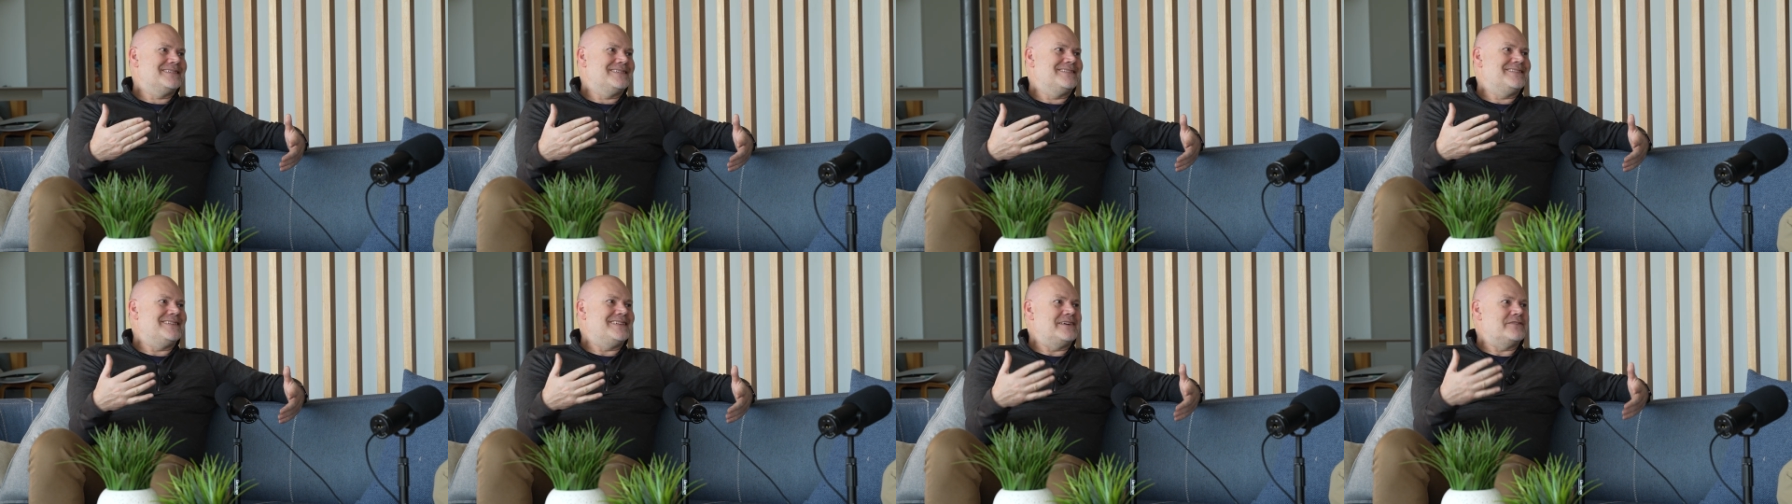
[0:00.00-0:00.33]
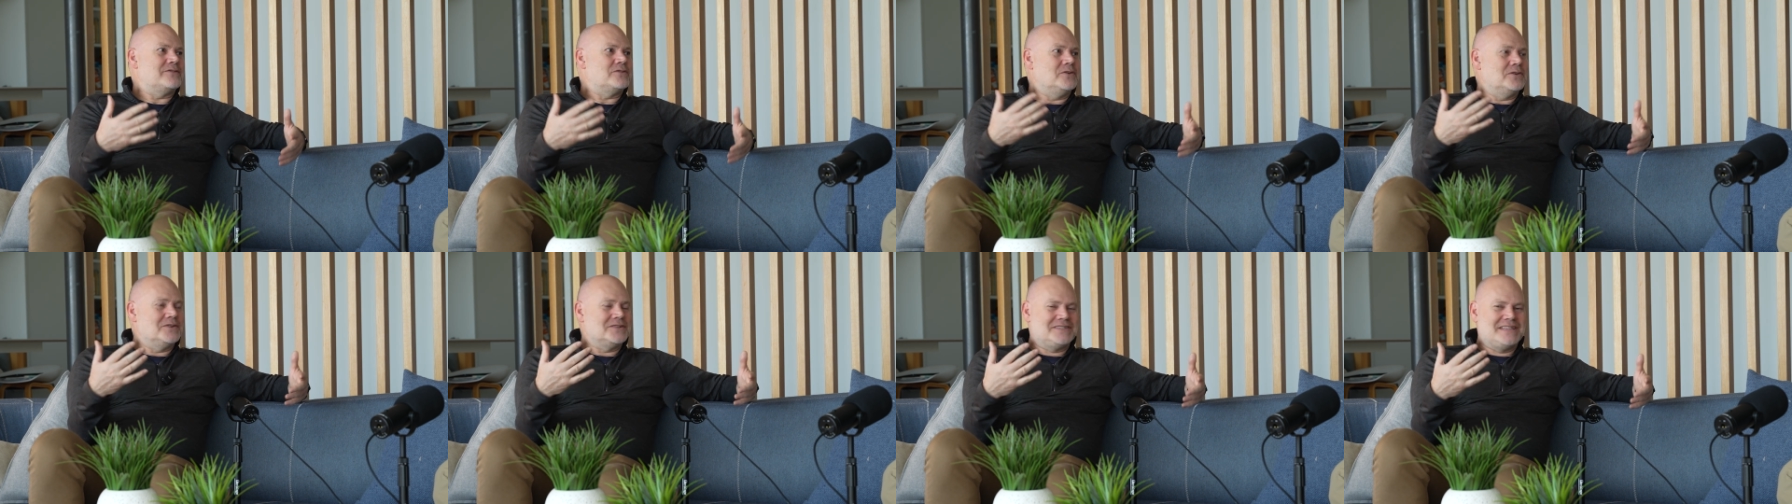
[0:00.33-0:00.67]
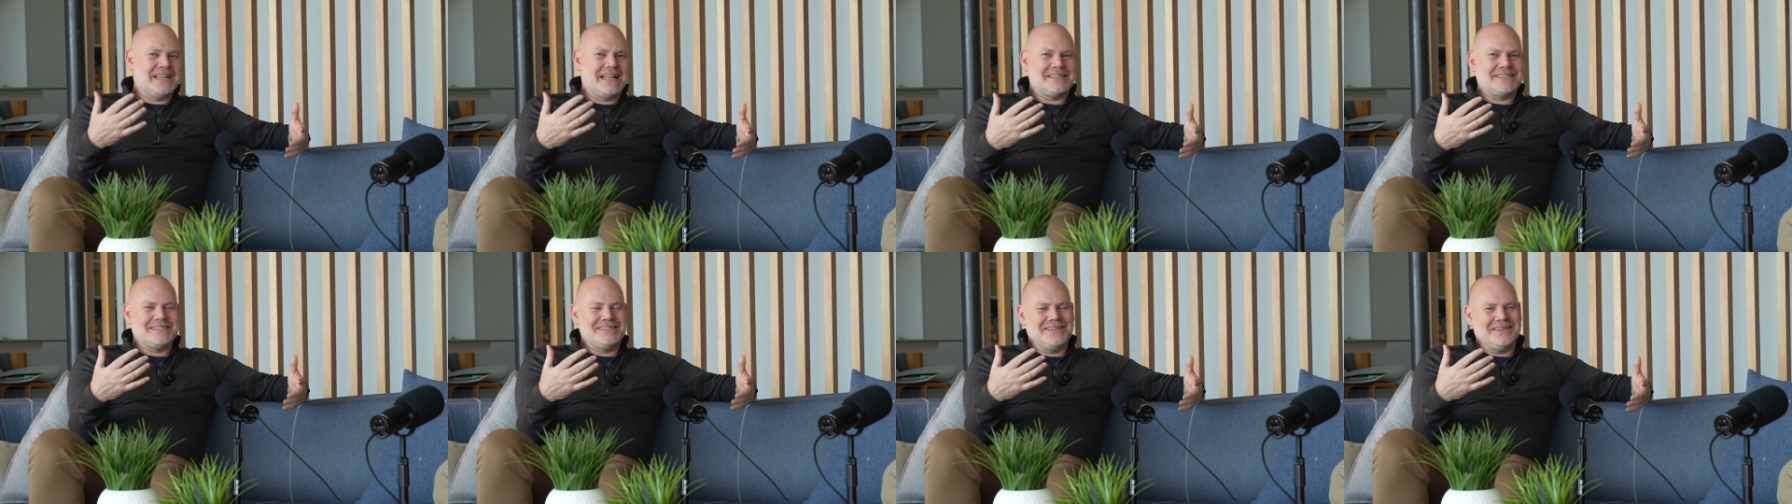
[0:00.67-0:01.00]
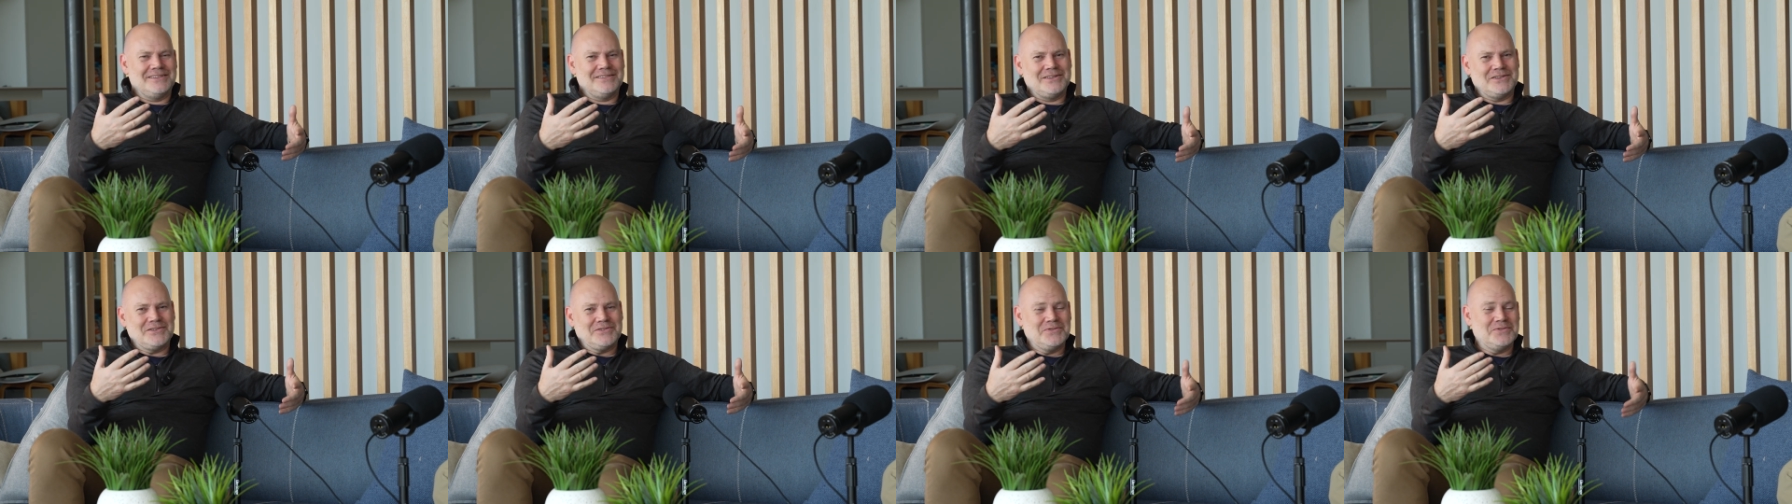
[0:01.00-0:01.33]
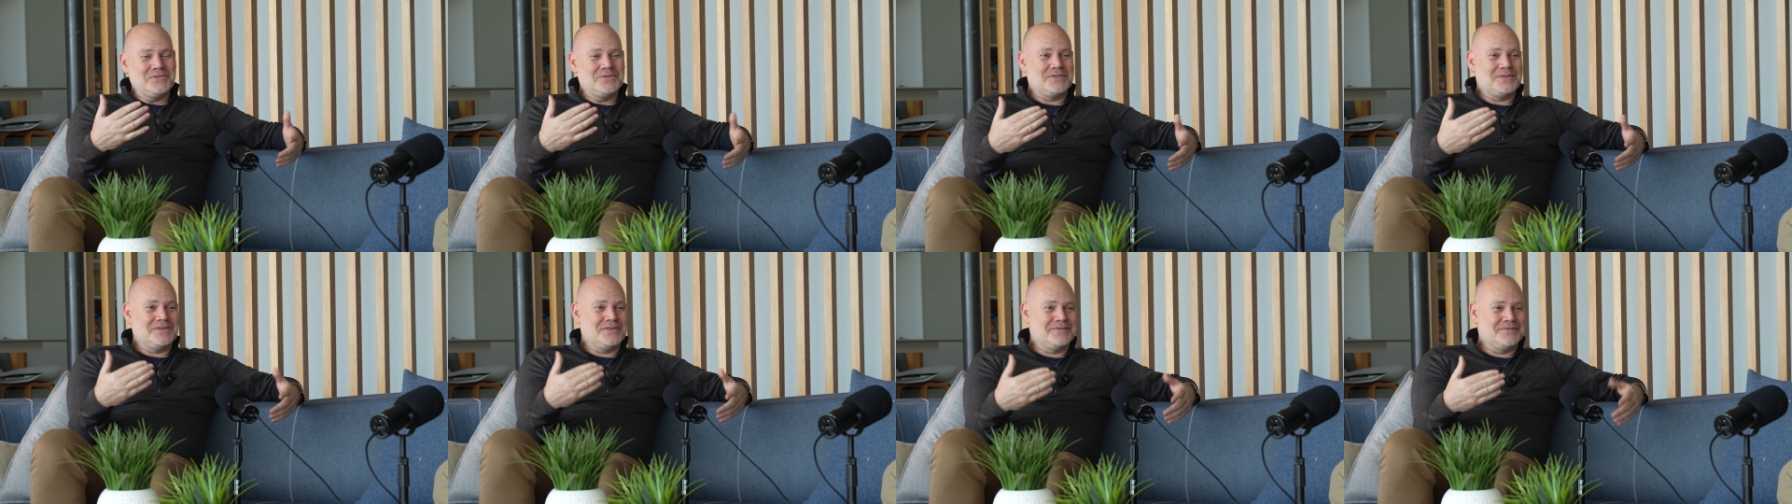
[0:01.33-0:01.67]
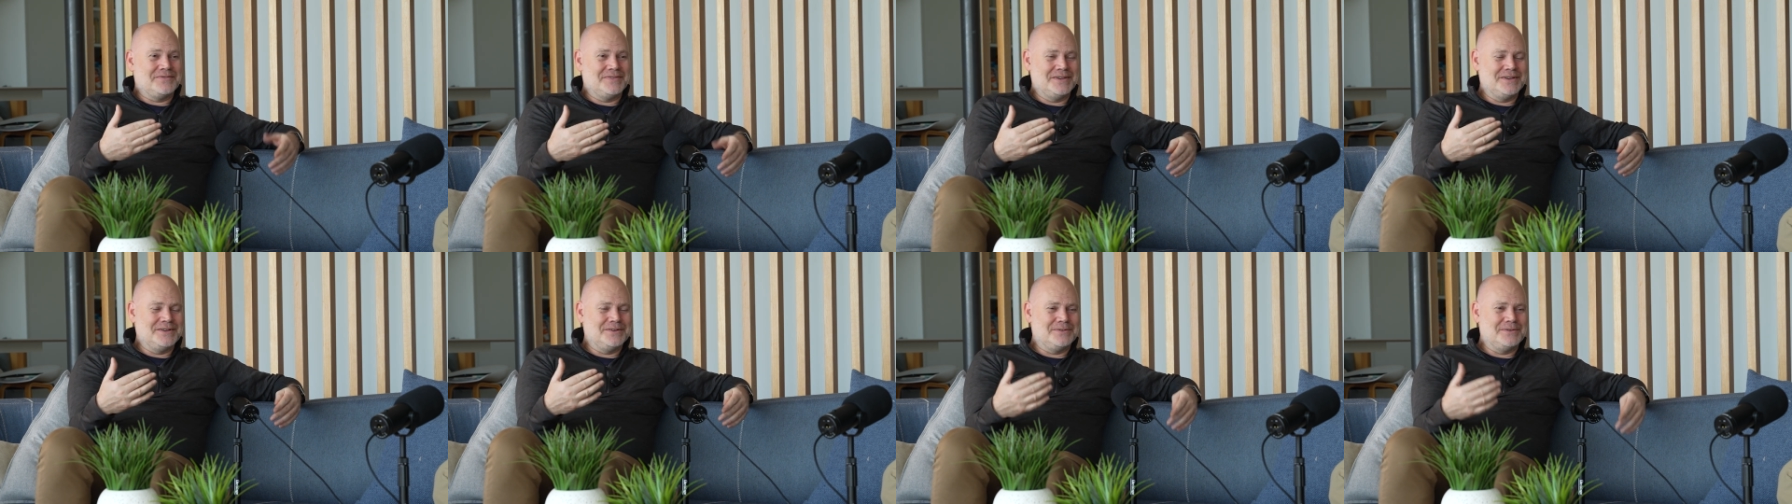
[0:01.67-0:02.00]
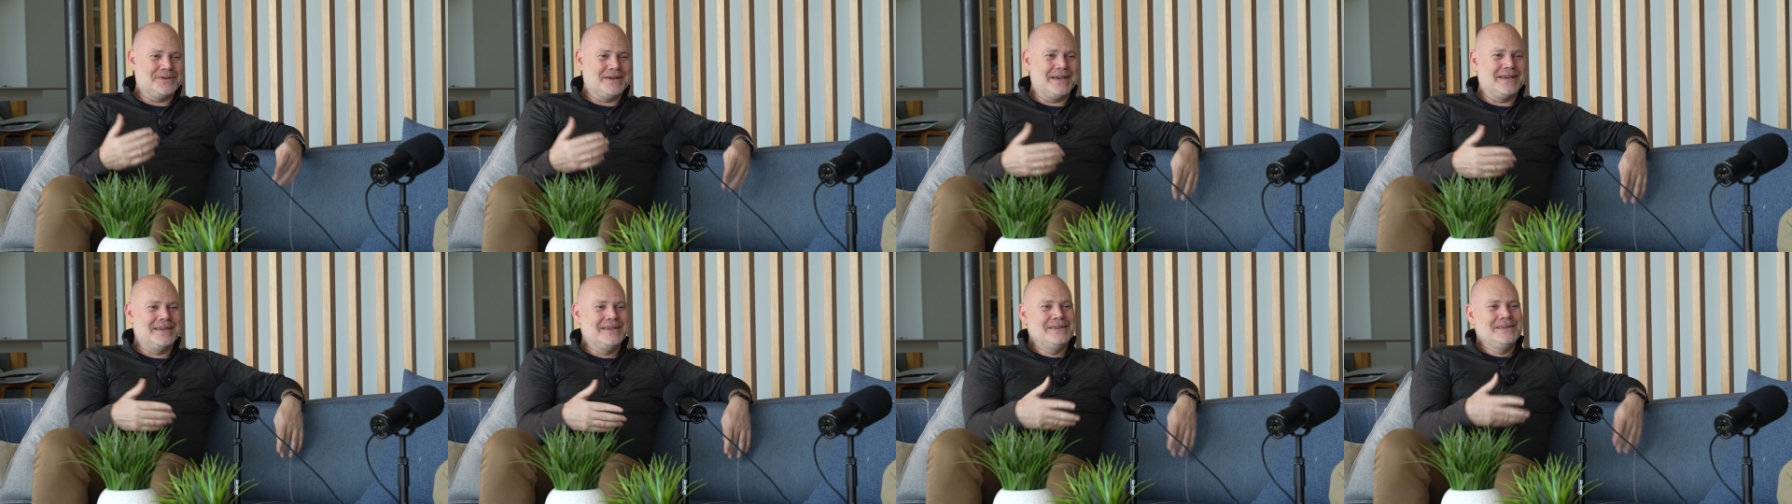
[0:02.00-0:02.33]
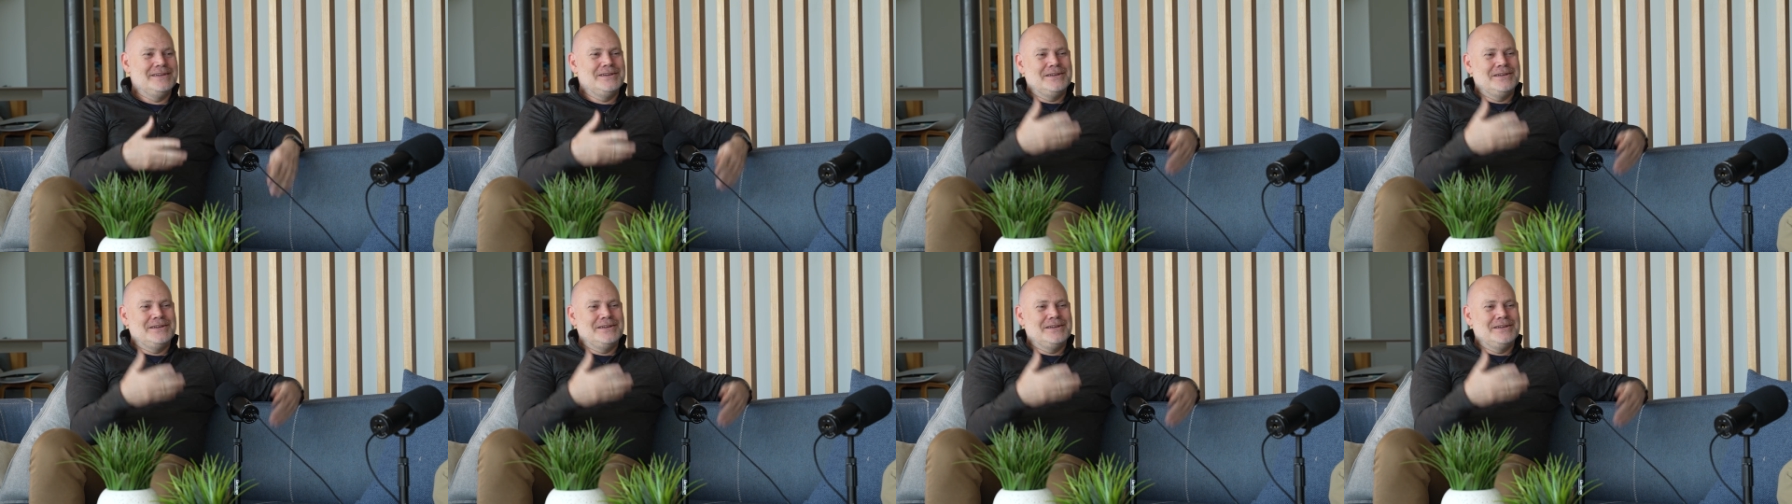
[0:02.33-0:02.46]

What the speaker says: Well, of course, that's not the truth. If you,